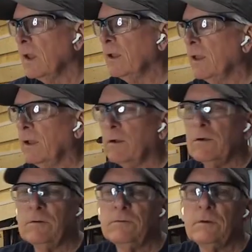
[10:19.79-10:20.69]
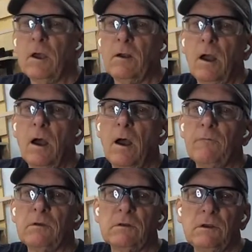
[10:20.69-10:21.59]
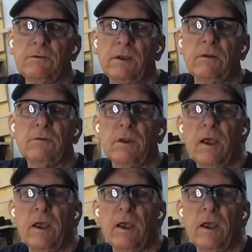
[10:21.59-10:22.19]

And then there's obviously sales